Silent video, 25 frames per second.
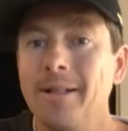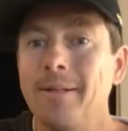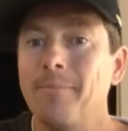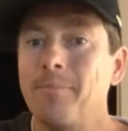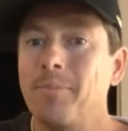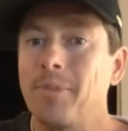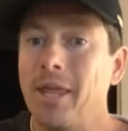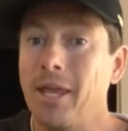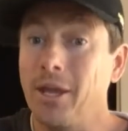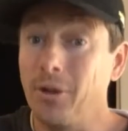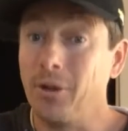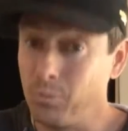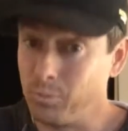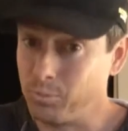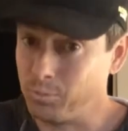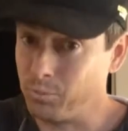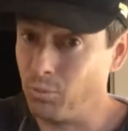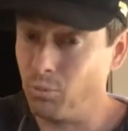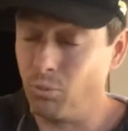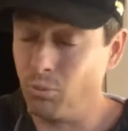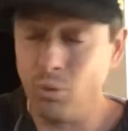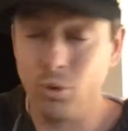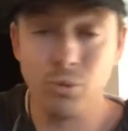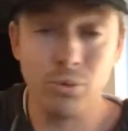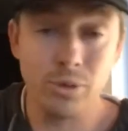It
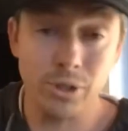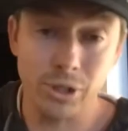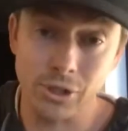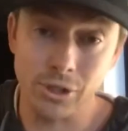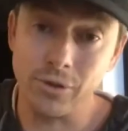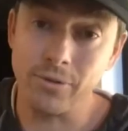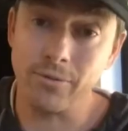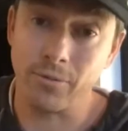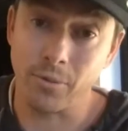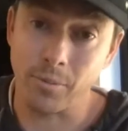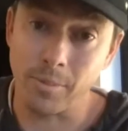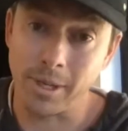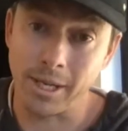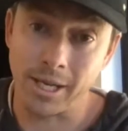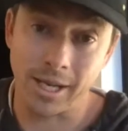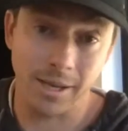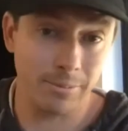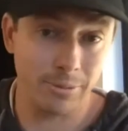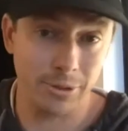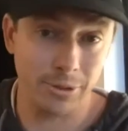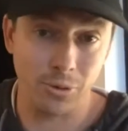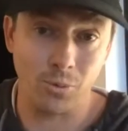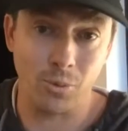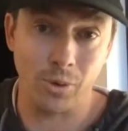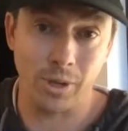ruins you for being
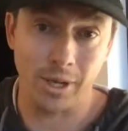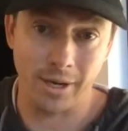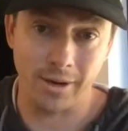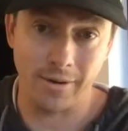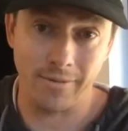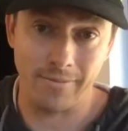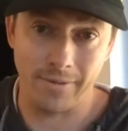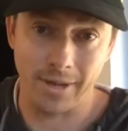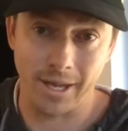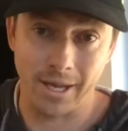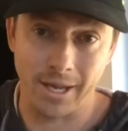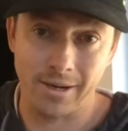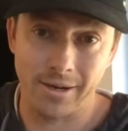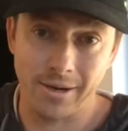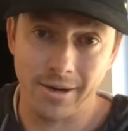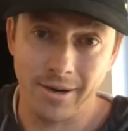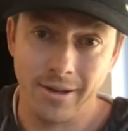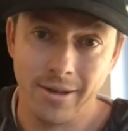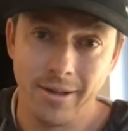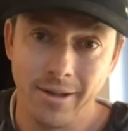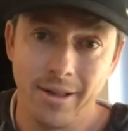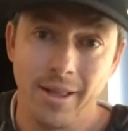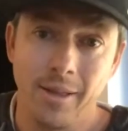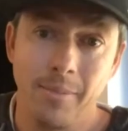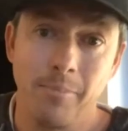able to win an event,
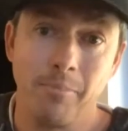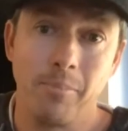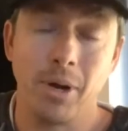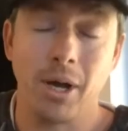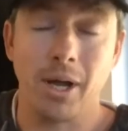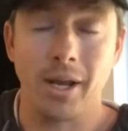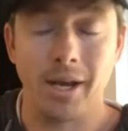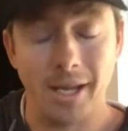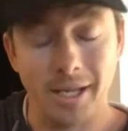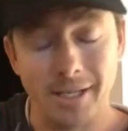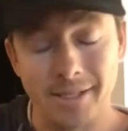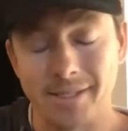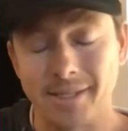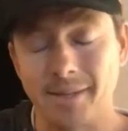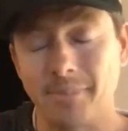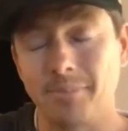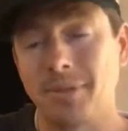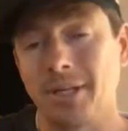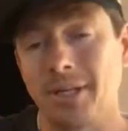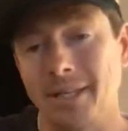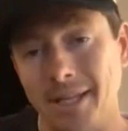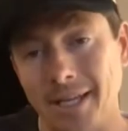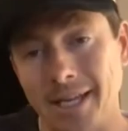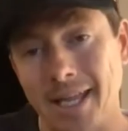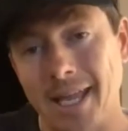but it's
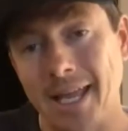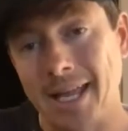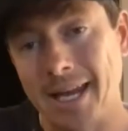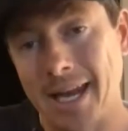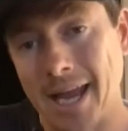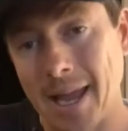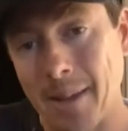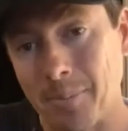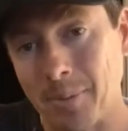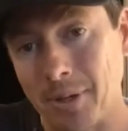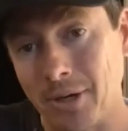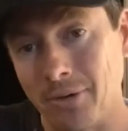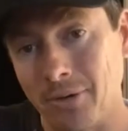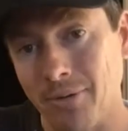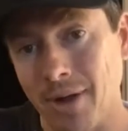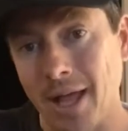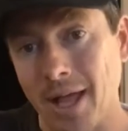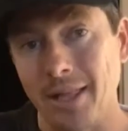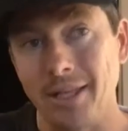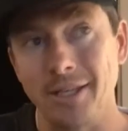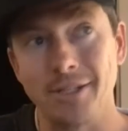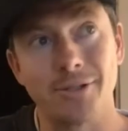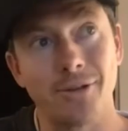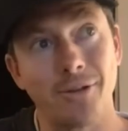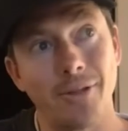something that can happen in
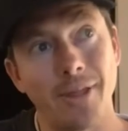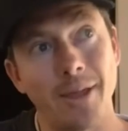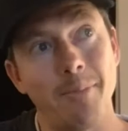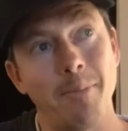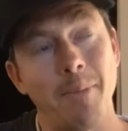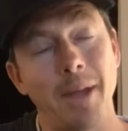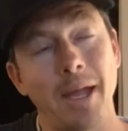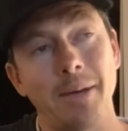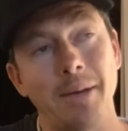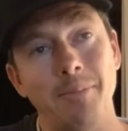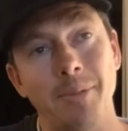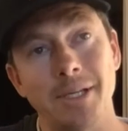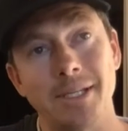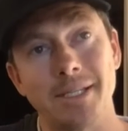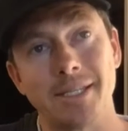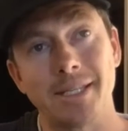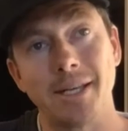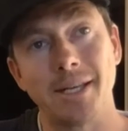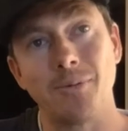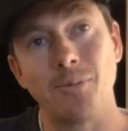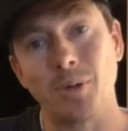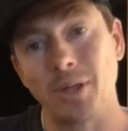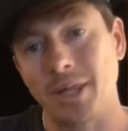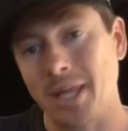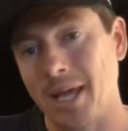rally. So they made me
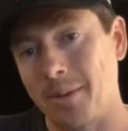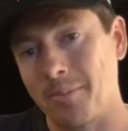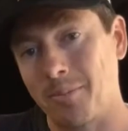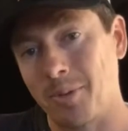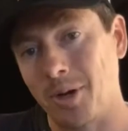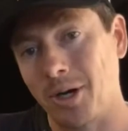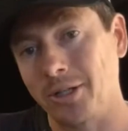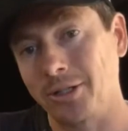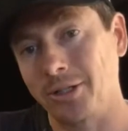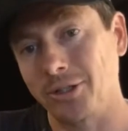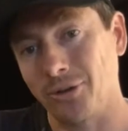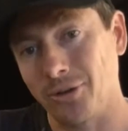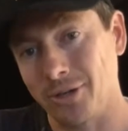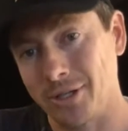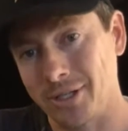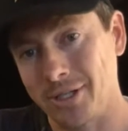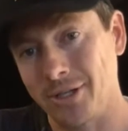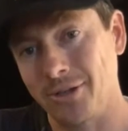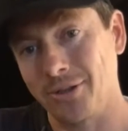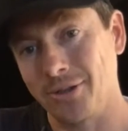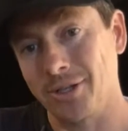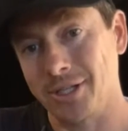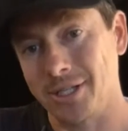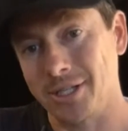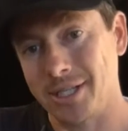sit with that puncture
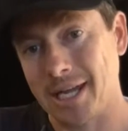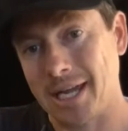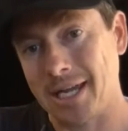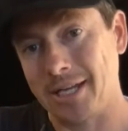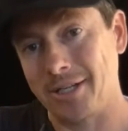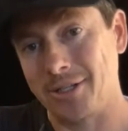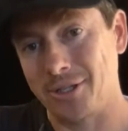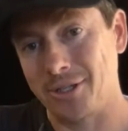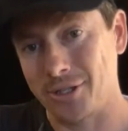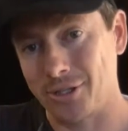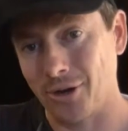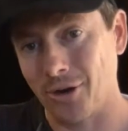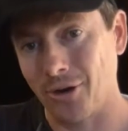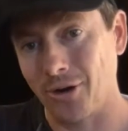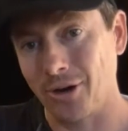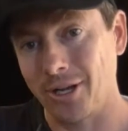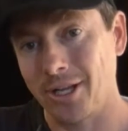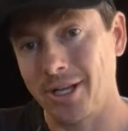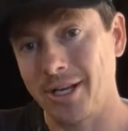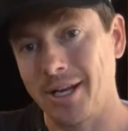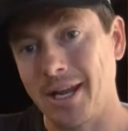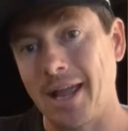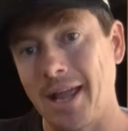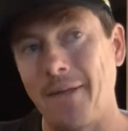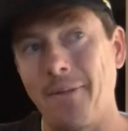until the stage
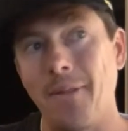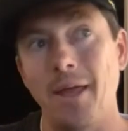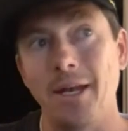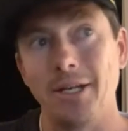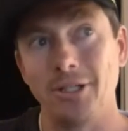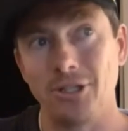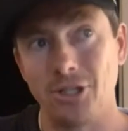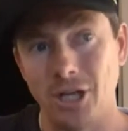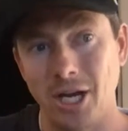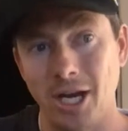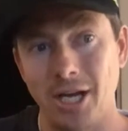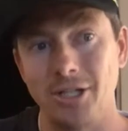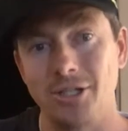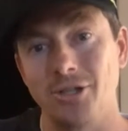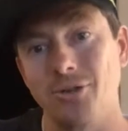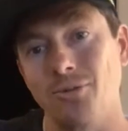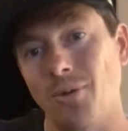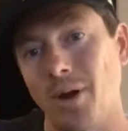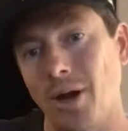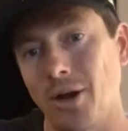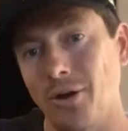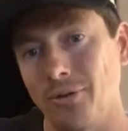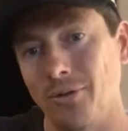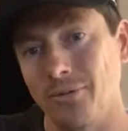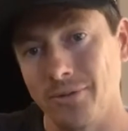started and then change it
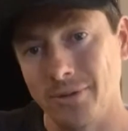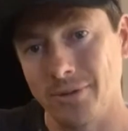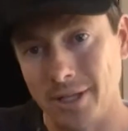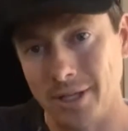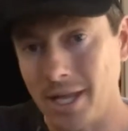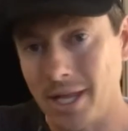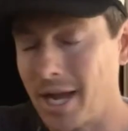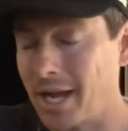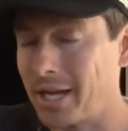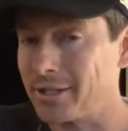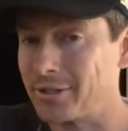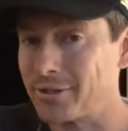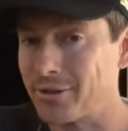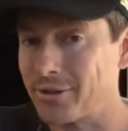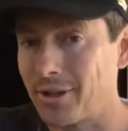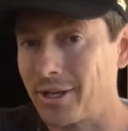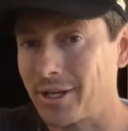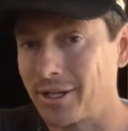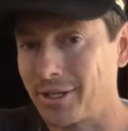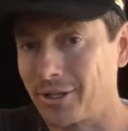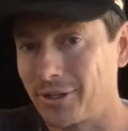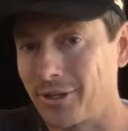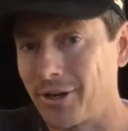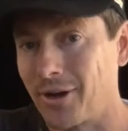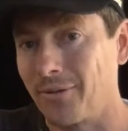right over the line so they
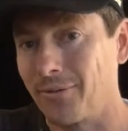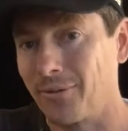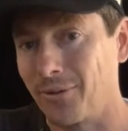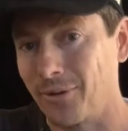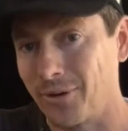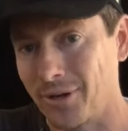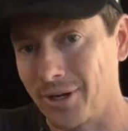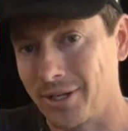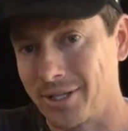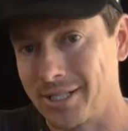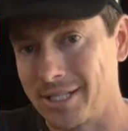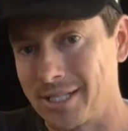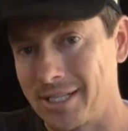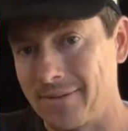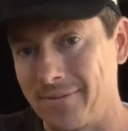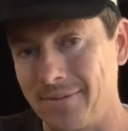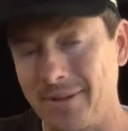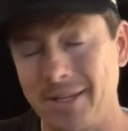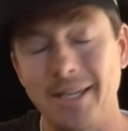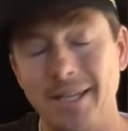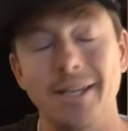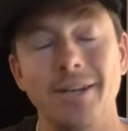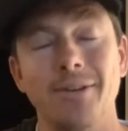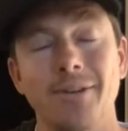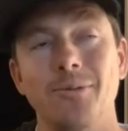could cover it on
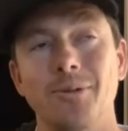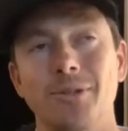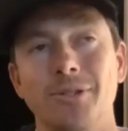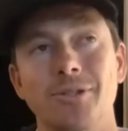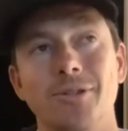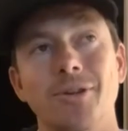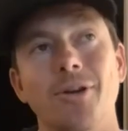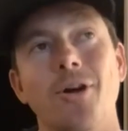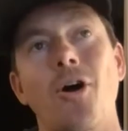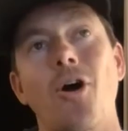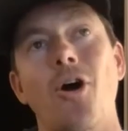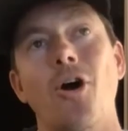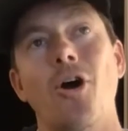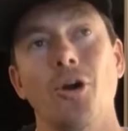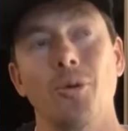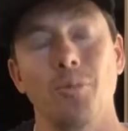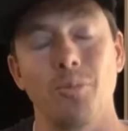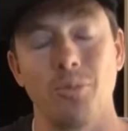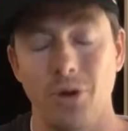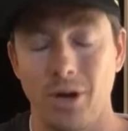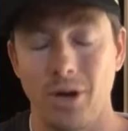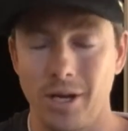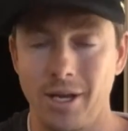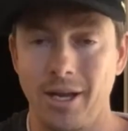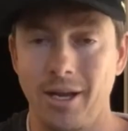TV. And it was
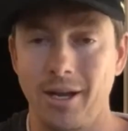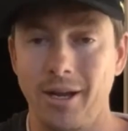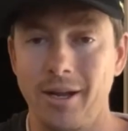heartbreaking.